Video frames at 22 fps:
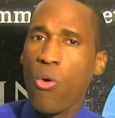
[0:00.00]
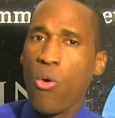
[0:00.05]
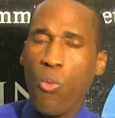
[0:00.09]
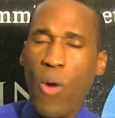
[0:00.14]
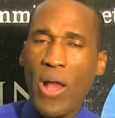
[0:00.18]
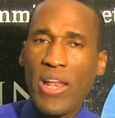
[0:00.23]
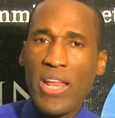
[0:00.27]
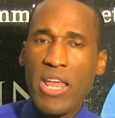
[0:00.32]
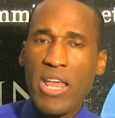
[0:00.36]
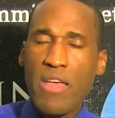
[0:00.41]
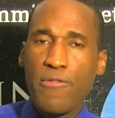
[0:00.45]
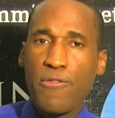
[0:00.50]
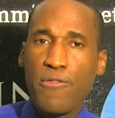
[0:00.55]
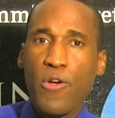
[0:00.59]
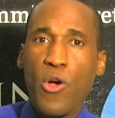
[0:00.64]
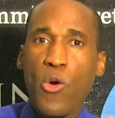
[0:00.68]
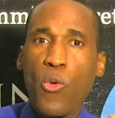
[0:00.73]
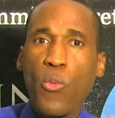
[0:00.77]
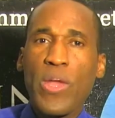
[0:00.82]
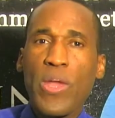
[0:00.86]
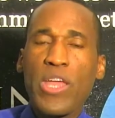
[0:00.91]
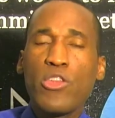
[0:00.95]
What
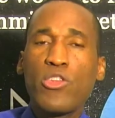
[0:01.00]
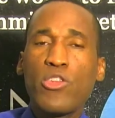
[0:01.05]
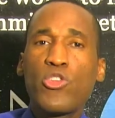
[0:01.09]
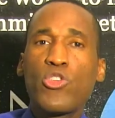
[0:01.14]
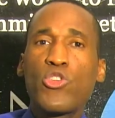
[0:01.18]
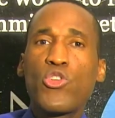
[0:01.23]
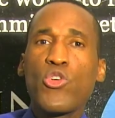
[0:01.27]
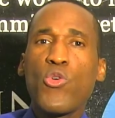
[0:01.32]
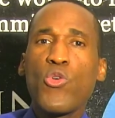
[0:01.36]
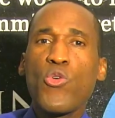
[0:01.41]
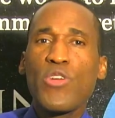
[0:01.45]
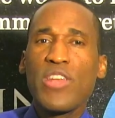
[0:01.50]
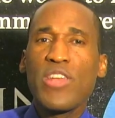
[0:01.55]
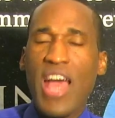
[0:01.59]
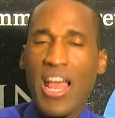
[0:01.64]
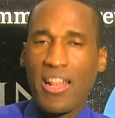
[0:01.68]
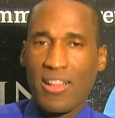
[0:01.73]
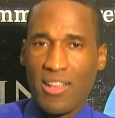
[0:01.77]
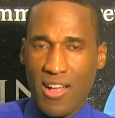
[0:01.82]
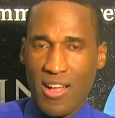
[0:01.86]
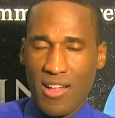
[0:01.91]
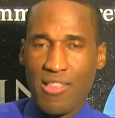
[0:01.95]
if we do
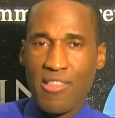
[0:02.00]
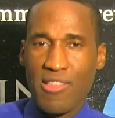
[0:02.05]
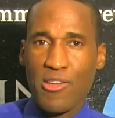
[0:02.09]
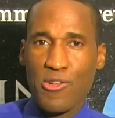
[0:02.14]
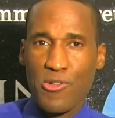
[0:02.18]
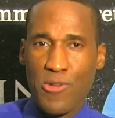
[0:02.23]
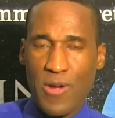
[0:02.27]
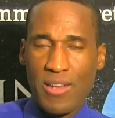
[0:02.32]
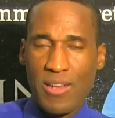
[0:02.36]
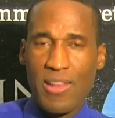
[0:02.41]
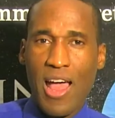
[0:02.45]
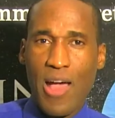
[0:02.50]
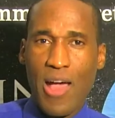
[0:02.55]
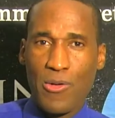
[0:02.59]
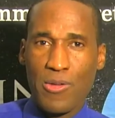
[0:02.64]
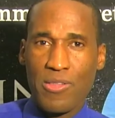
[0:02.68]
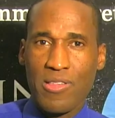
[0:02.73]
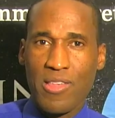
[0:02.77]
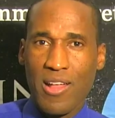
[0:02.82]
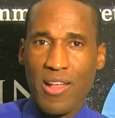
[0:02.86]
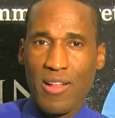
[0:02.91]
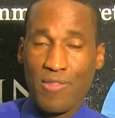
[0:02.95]
not consecrate
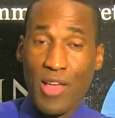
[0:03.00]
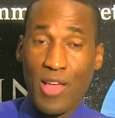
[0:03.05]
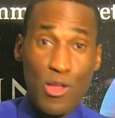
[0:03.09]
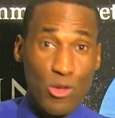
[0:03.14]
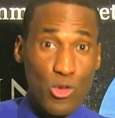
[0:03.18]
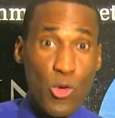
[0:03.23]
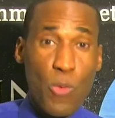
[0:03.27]
ourselves